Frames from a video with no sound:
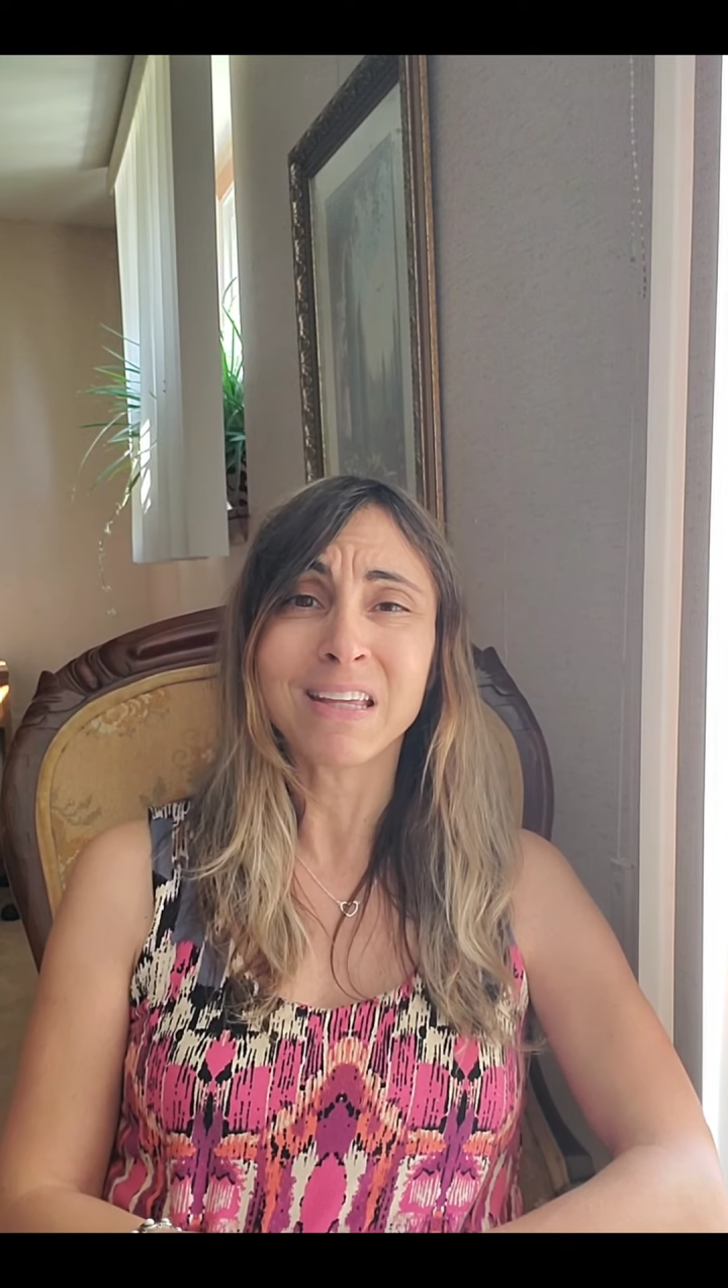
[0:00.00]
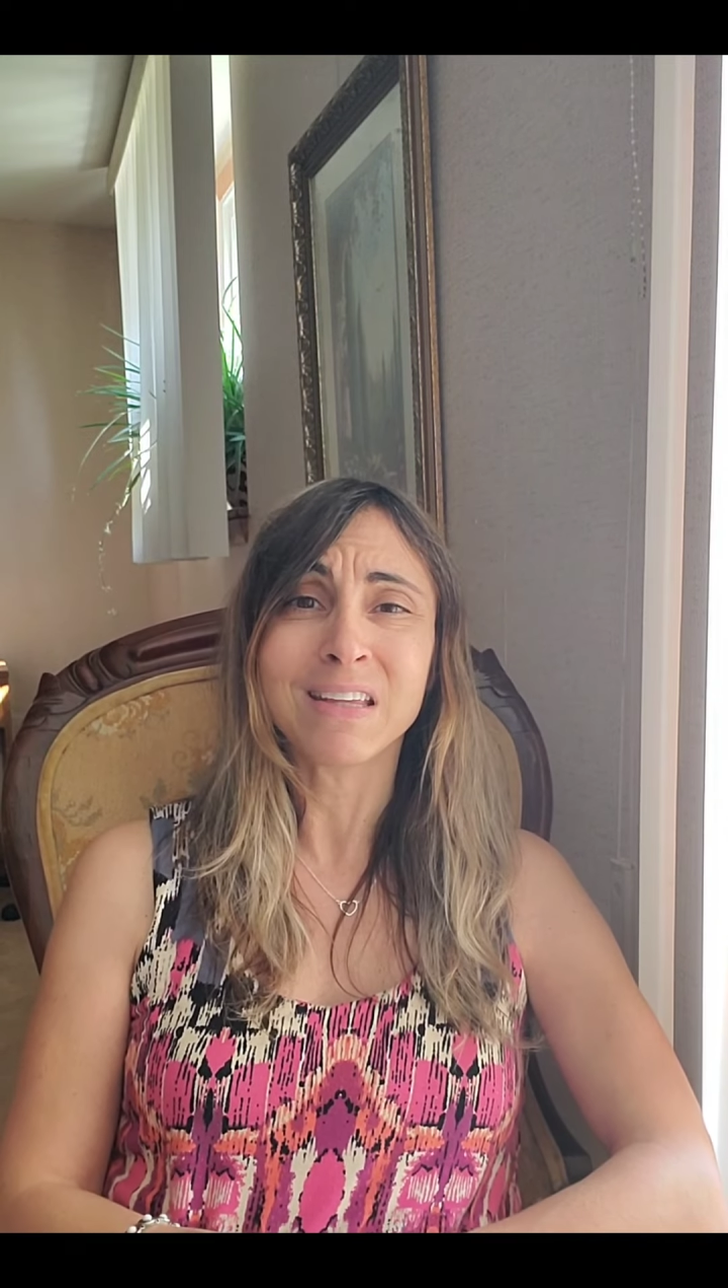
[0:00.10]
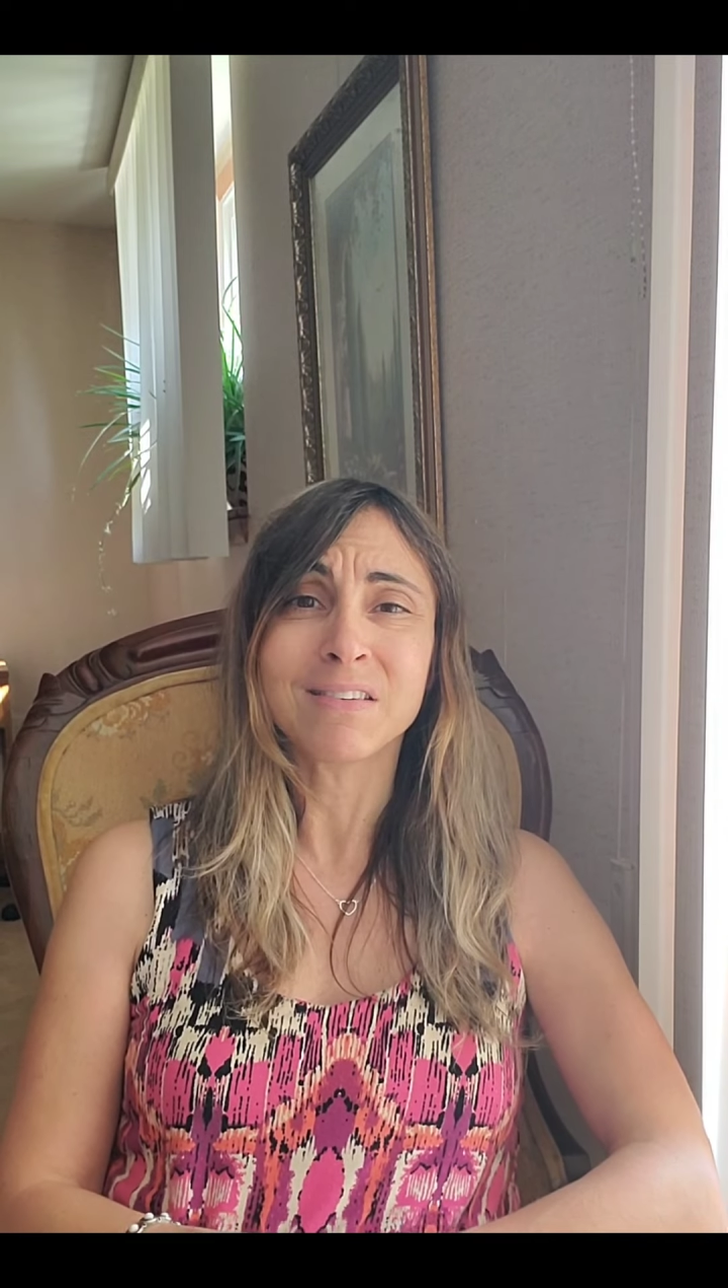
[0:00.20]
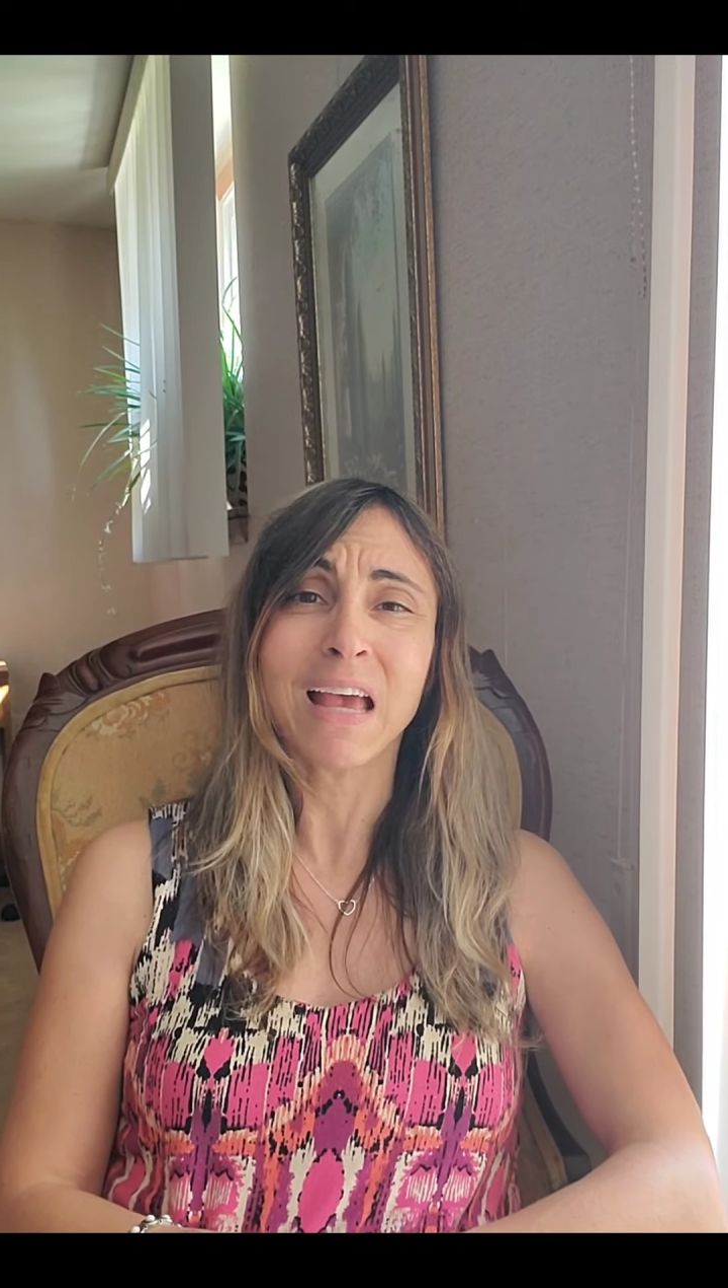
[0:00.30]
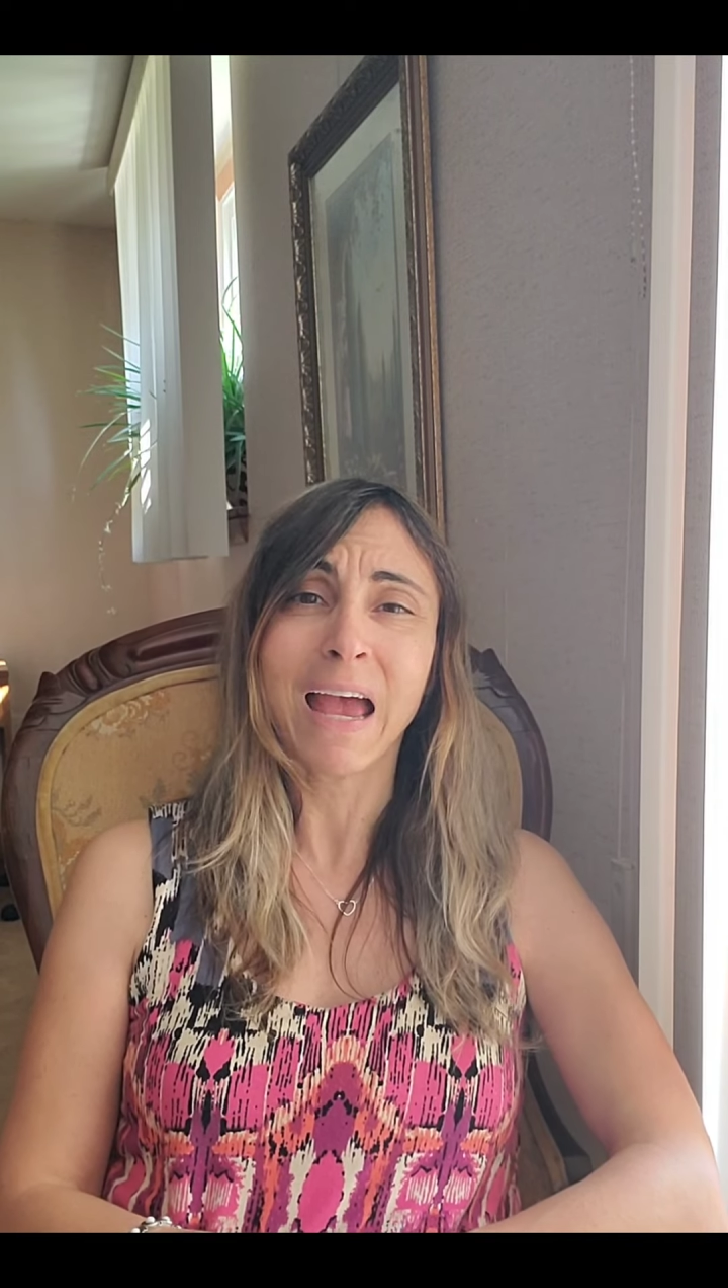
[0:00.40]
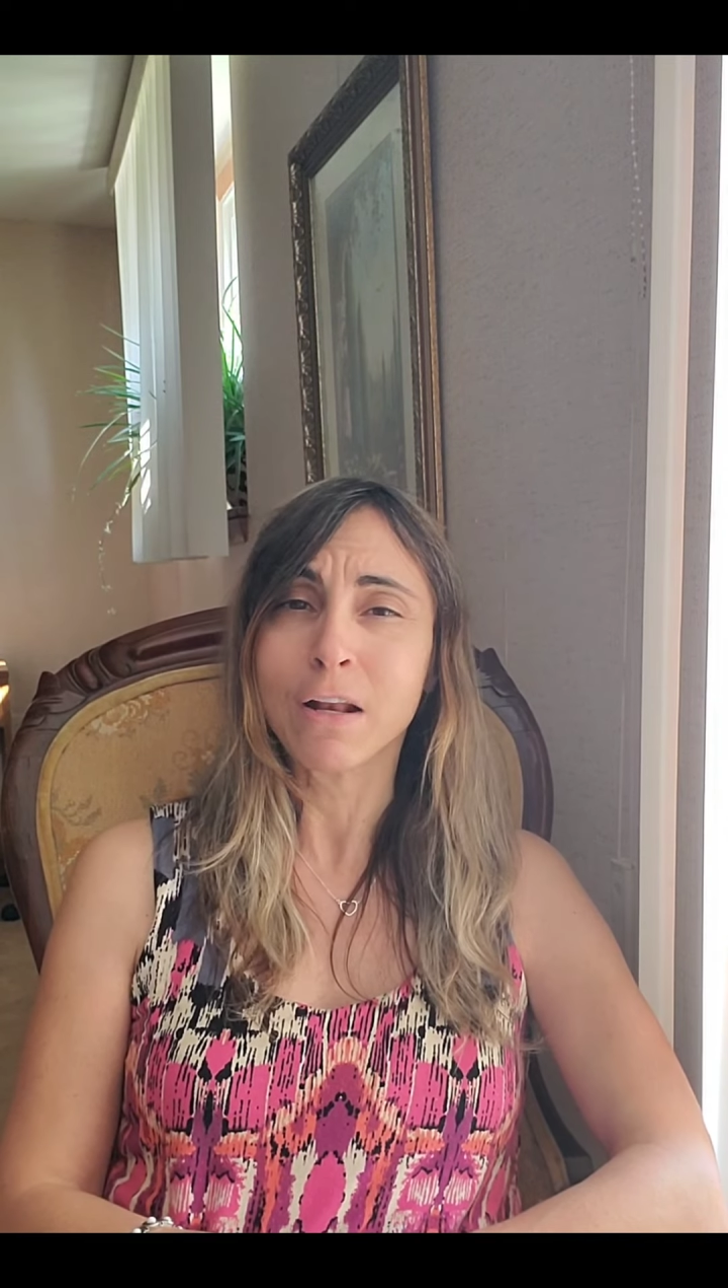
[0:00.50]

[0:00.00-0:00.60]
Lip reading: is